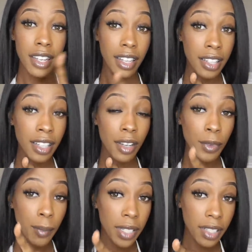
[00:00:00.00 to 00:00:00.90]
in that,
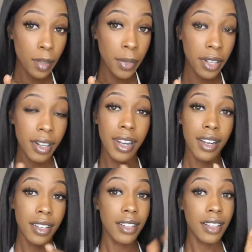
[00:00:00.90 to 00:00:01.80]
when I'm looking at the mirror,
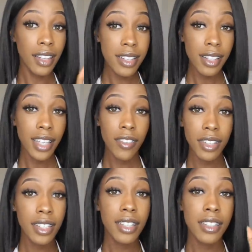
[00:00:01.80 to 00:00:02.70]
it looks like
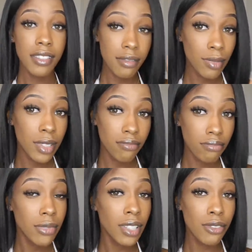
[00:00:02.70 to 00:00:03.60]
everything is,
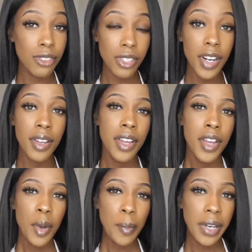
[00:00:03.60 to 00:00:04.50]
you know, straight,
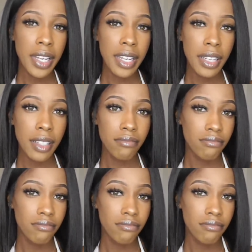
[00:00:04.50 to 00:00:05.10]
but